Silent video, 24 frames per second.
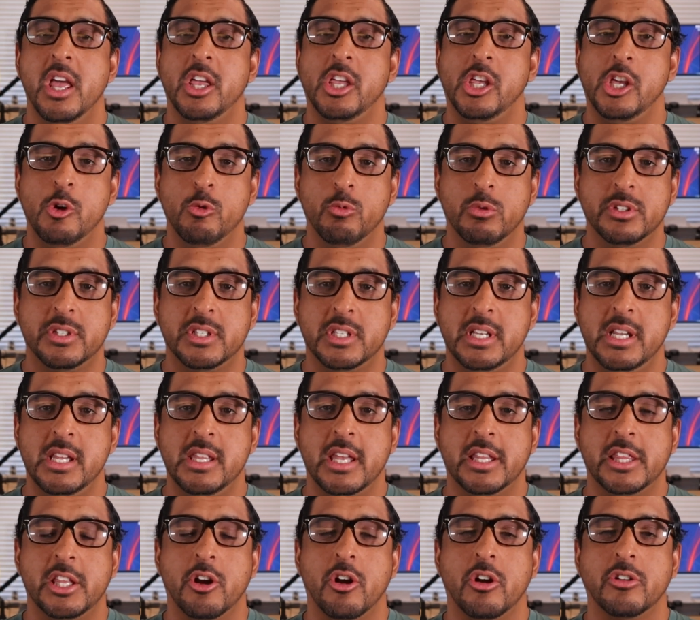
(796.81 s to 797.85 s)
you will see
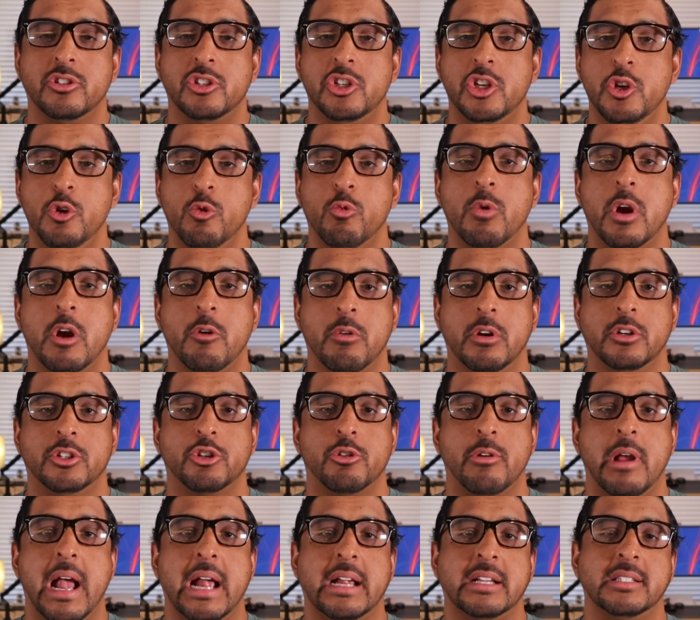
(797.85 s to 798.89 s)
that there are two railroad
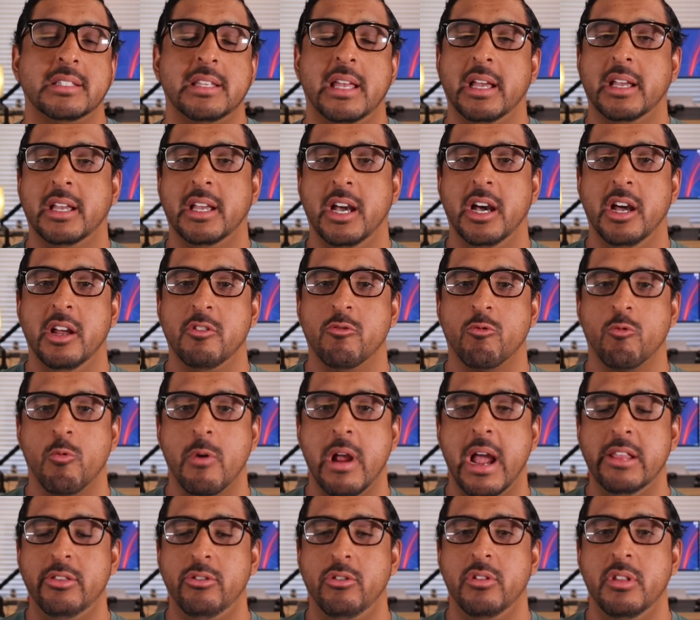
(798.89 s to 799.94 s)
tracks that cut
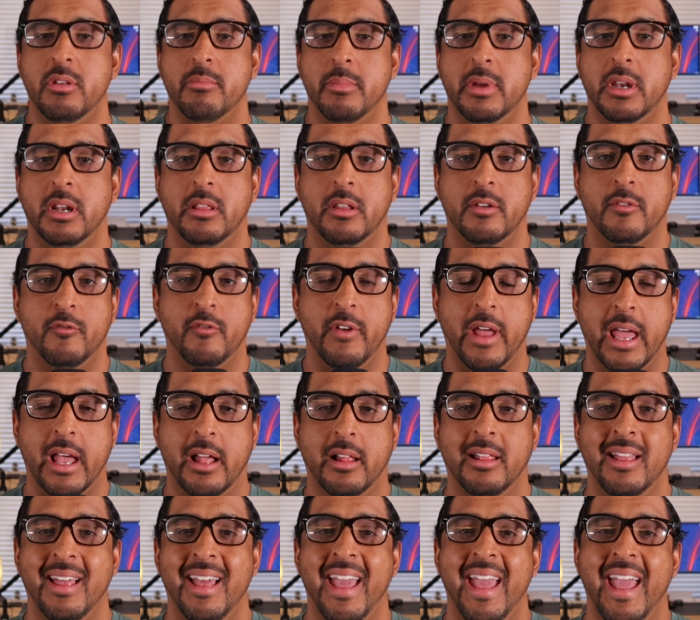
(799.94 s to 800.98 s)
right through the middle of
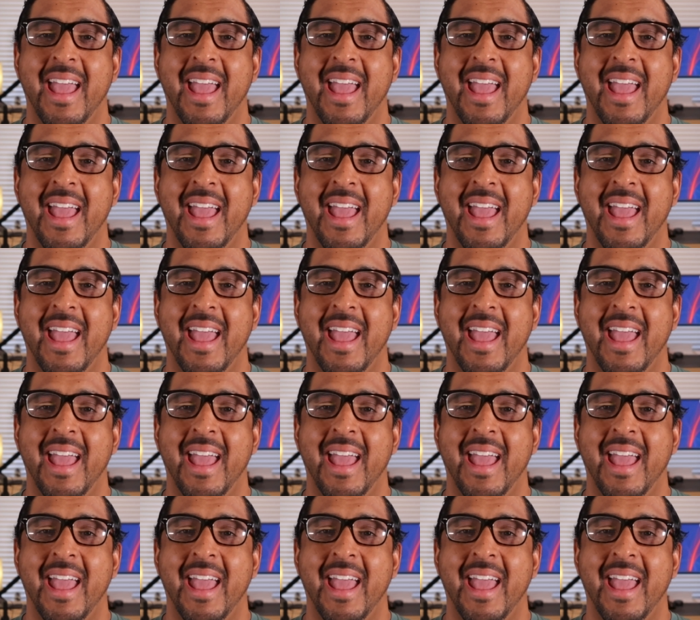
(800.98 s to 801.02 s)
Vail.